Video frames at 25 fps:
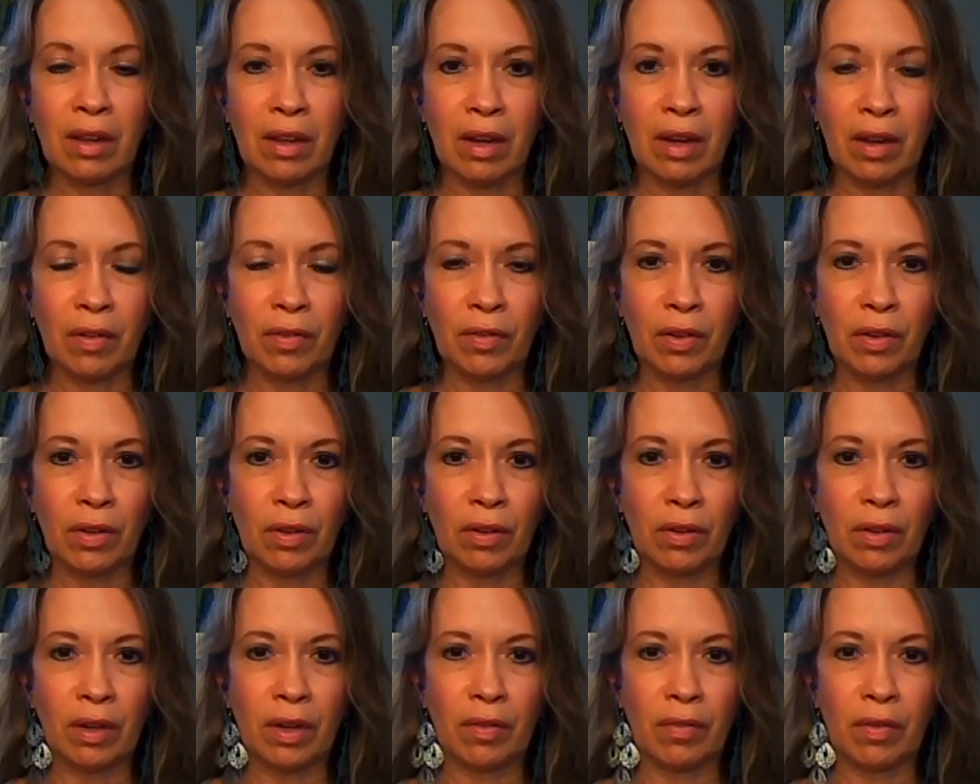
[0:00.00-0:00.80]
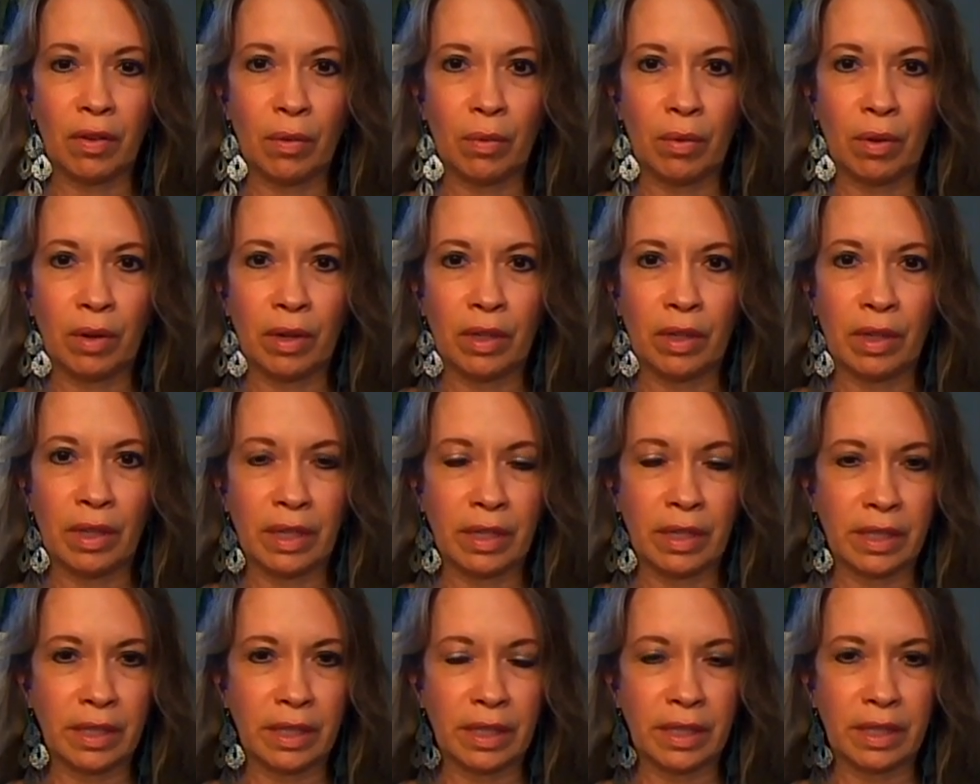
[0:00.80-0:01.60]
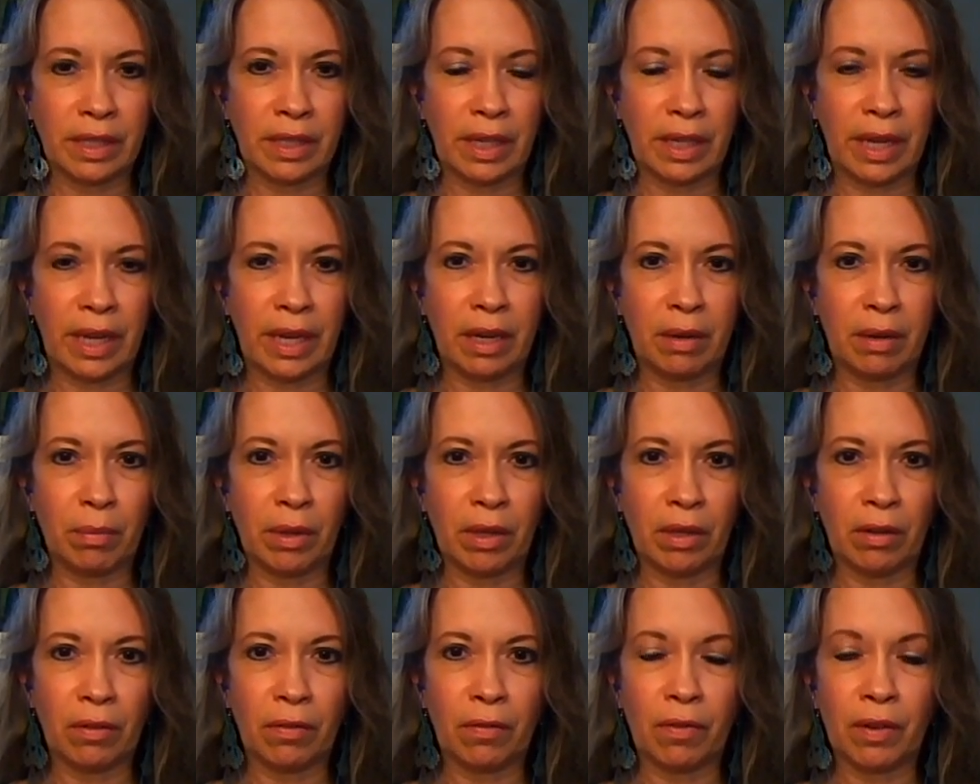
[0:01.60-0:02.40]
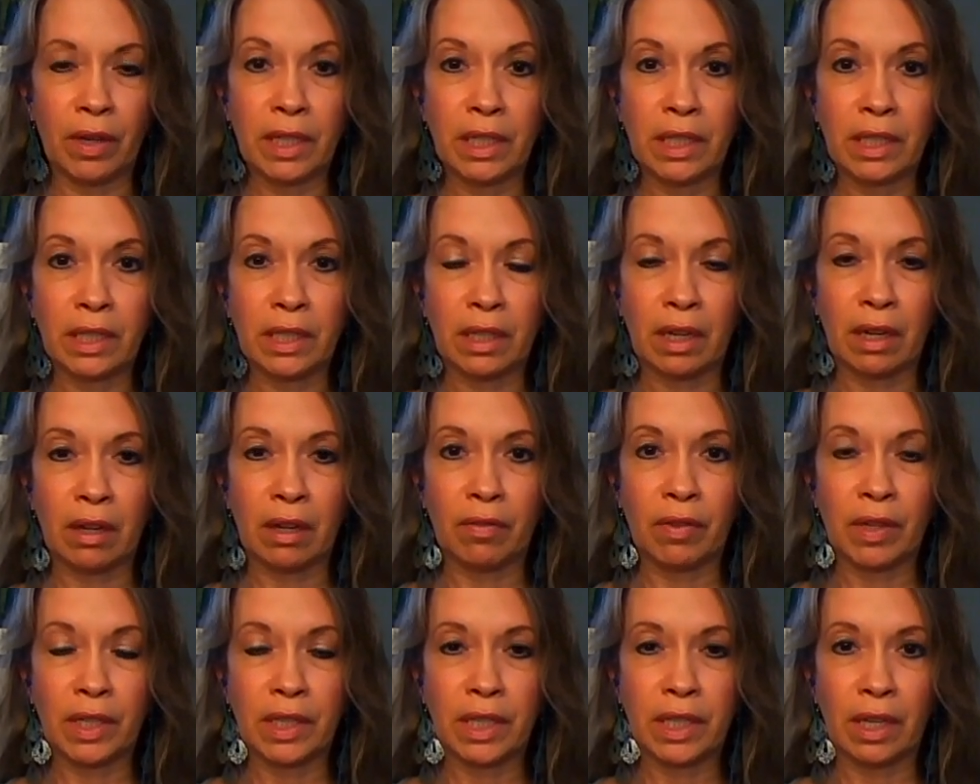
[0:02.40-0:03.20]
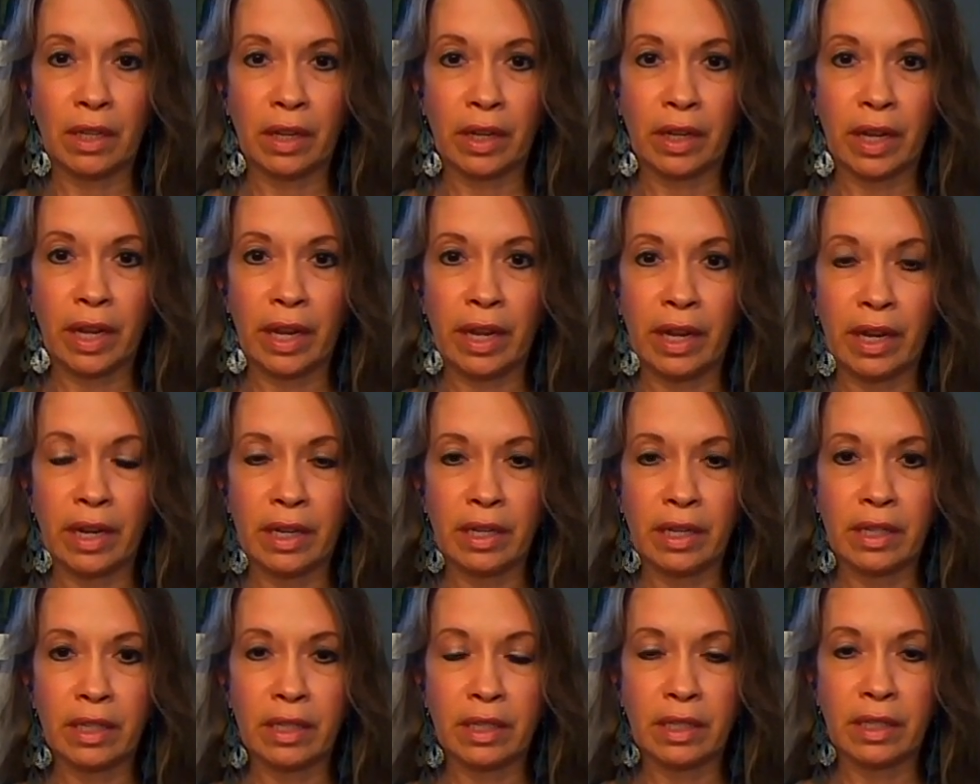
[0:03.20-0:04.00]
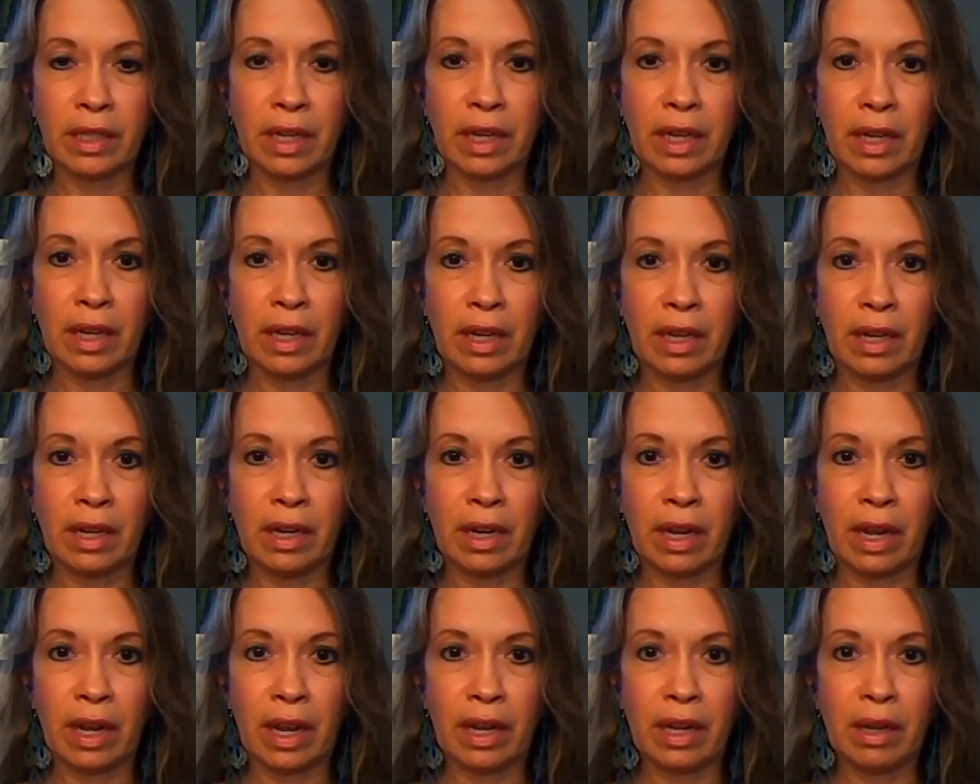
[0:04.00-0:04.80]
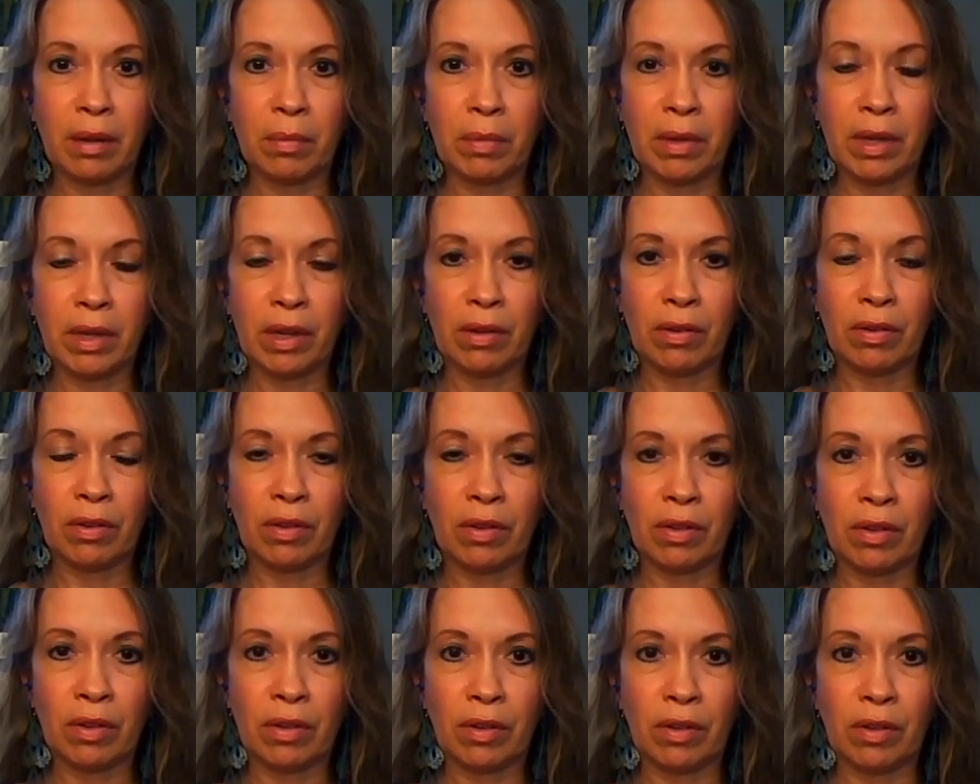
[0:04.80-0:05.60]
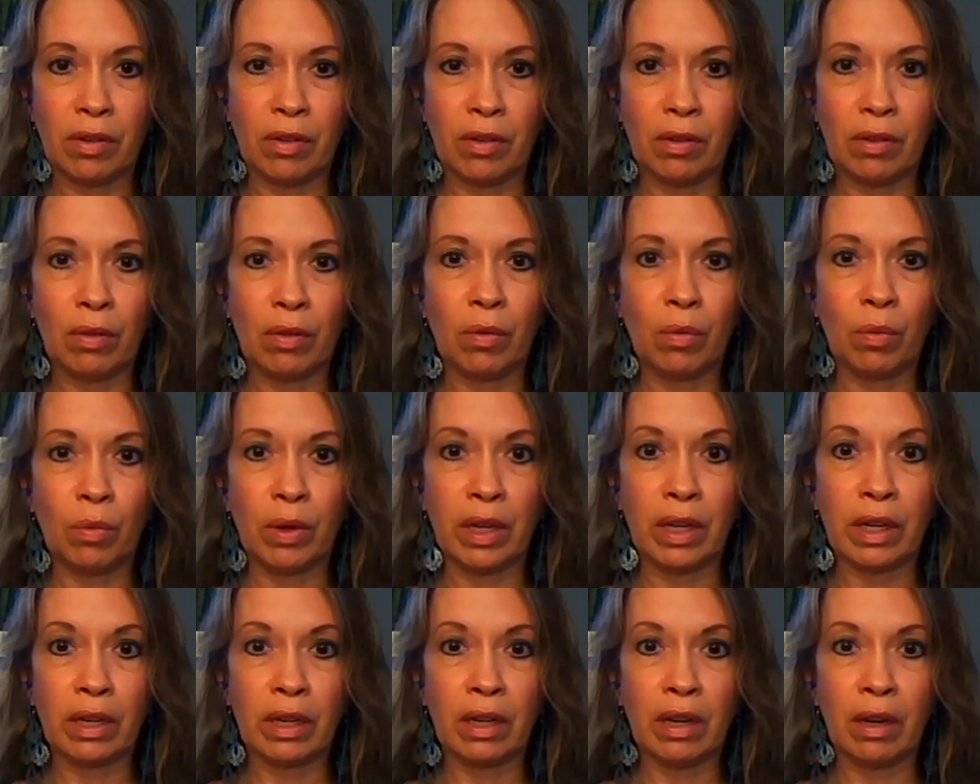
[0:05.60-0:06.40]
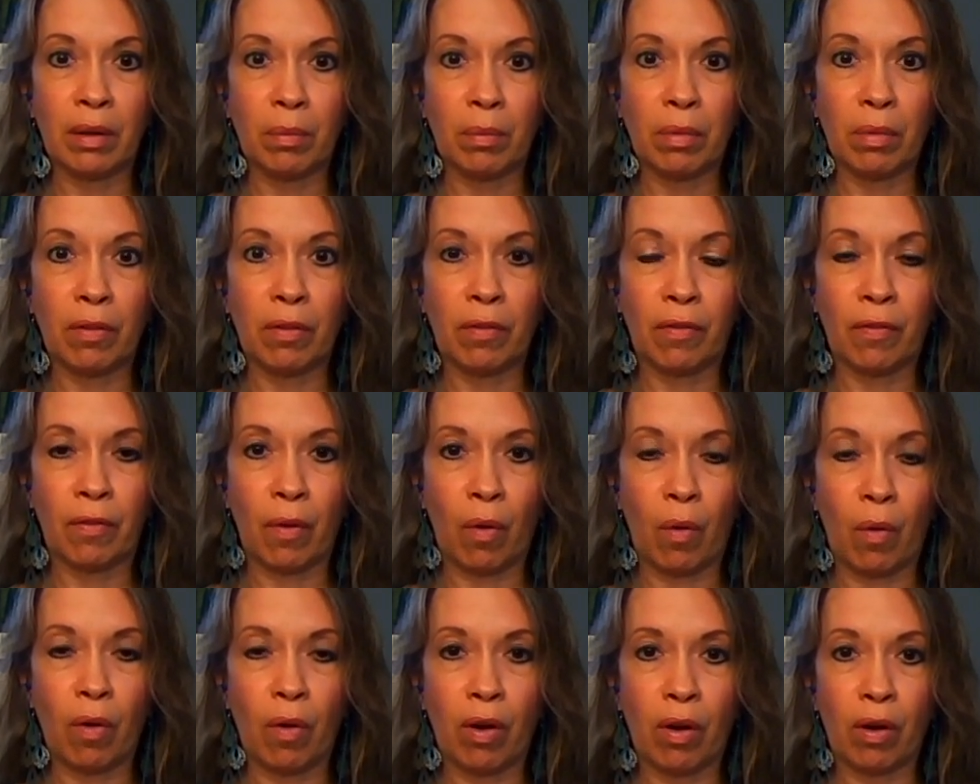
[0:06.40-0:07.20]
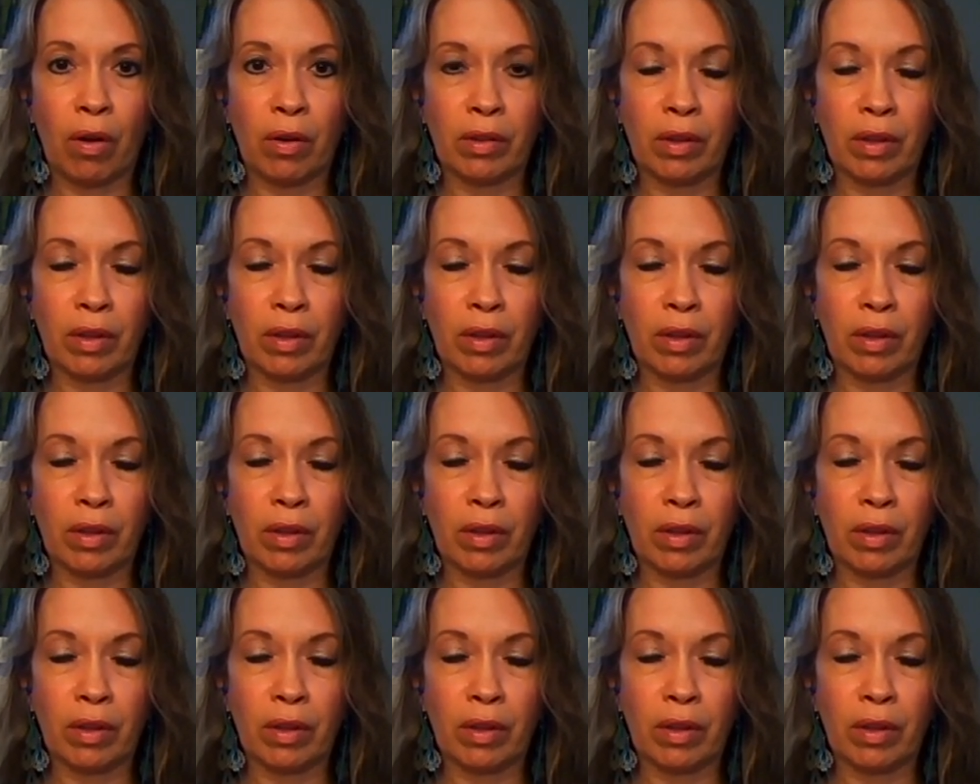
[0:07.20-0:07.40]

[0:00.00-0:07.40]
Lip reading: Good afternoon, everyone. This is Ann Miller French of Angelik Hands, and I am here to do week number 4.